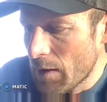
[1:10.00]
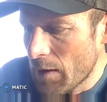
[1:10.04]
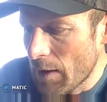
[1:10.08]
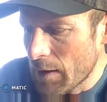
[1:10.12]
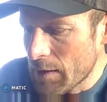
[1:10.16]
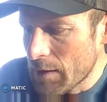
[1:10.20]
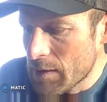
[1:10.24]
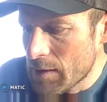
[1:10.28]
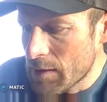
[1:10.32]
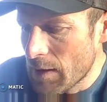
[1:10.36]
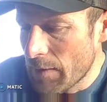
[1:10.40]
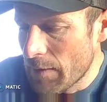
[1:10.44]

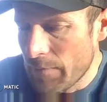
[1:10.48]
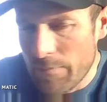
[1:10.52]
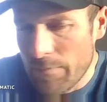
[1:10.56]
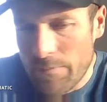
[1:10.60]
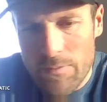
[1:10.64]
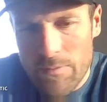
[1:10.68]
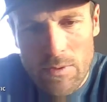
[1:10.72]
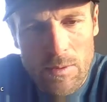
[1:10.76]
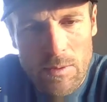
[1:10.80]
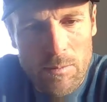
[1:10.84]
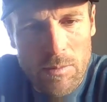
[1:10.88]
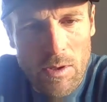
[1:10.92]
That's it
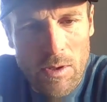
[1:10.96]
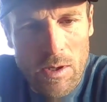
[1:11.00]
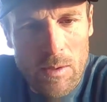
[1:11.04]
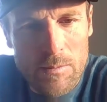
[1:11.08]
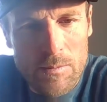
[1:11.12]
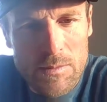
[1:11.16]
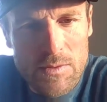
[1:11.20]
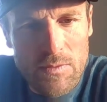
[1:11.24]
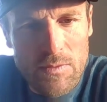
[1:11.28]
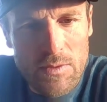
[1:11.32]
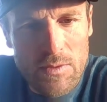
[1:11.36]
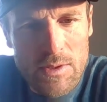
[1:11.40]
for the
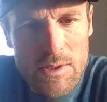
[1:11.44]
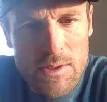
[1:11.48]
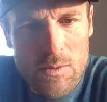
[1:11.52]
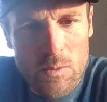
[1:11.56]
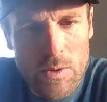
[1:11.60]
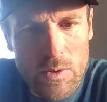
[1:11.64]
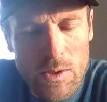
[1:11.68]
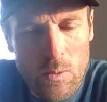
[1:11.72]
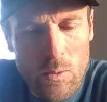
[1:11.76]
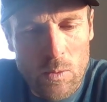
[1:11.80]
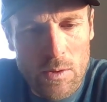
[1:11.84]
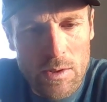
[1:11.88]
problems for this
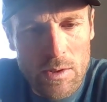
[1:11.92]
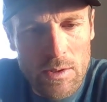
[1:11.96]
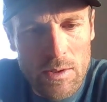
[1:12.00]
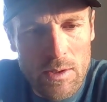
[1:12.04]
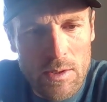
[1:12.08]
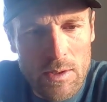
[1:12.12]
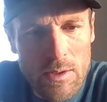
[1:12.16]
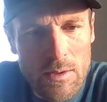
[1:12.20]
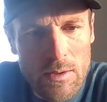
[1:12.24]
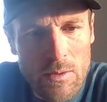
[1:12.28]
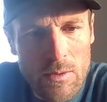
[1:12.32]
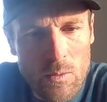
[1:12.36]
week. We're going
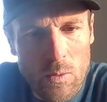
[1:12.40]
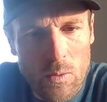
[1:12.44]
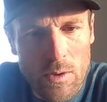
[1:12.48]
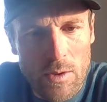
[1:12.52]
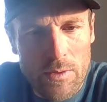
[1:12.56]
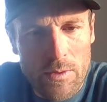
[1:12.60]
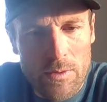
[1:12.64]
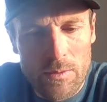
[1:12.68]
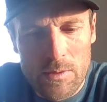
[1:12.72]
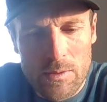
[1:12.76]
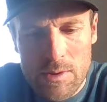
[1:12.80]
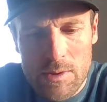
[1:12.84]
to
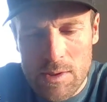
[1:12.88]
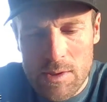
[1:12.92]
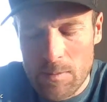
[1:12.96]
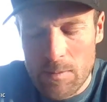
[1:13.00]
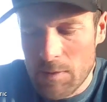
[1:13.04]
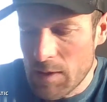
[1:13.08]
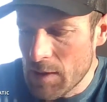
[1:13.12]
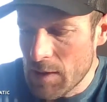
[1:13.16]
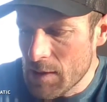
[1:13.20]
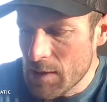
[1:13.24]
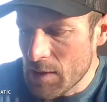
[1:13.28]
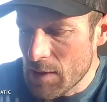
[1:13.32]
work through some
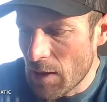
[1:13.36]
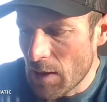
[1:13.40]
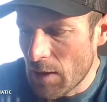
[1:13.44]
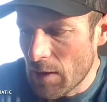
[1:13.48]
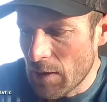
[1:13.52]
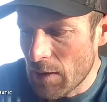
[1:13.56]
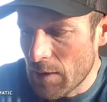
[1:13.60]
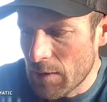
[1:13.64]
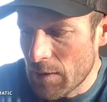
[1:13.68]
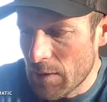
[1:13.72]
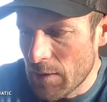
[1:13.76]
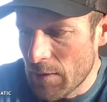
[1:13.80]
of these
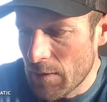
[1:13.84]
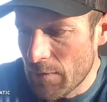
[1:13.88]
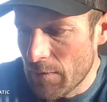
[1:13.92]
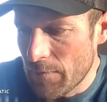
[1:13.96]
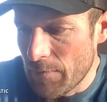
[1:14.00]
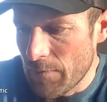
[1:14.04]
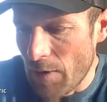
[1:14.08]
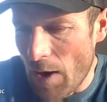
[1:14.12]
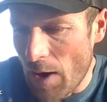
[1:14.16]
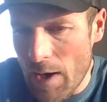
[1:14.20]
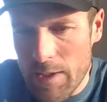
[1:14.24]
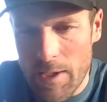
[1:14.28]
on
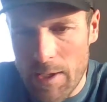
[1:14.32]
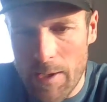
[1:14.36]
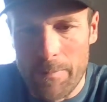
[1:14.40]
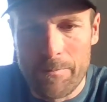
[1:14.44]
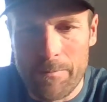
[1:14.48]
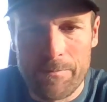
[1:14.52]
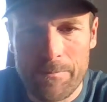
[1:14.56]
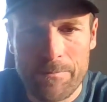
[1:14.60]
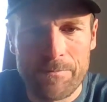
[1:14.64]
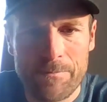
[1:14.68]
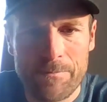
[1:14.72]
Friday.